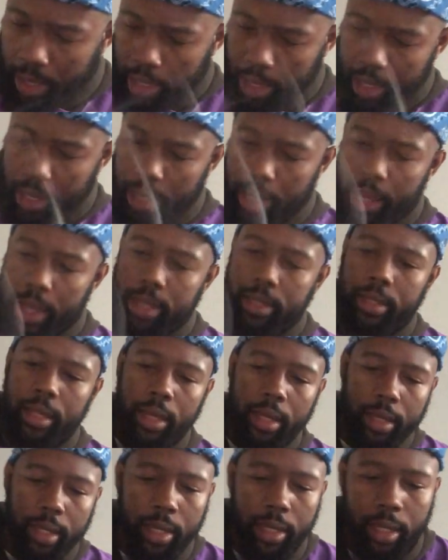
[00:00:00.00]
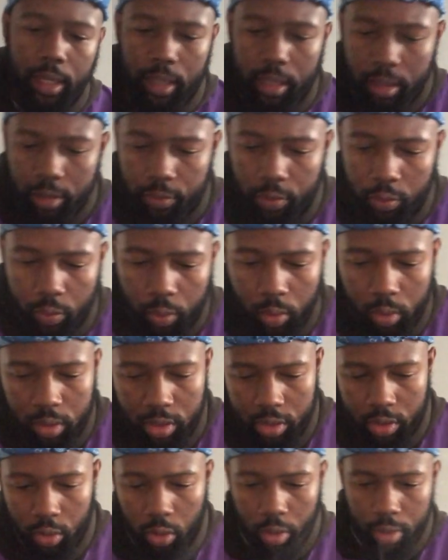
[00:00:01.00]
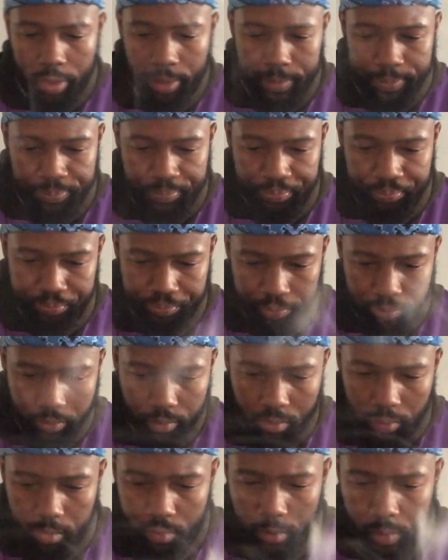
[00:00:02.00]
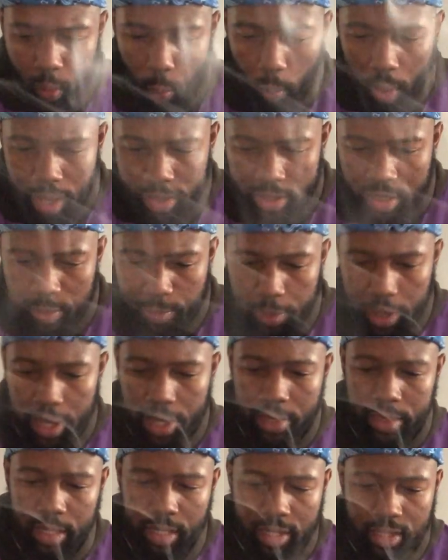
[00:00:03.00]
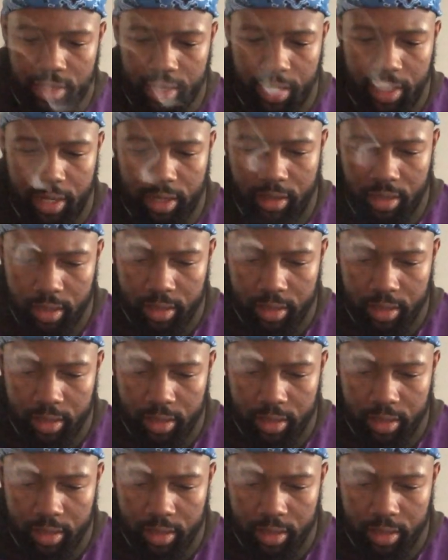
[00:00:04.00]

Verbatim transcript: and 18, the healing of the ruler's daughter. While he spake these things